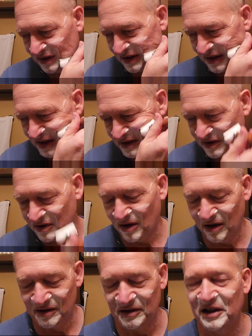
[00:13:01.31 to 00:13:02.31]
I like to call
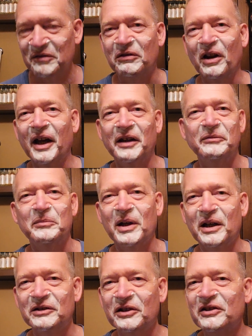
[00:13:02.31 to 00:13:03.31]
it, live life,
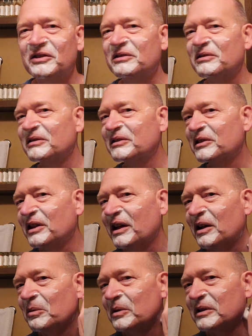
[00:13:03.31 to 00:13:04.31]
man, just to
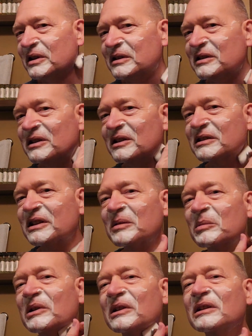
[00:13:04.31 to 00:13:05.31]
hell with it, type
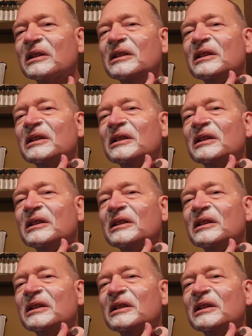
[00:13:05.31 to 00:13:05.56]
of thing.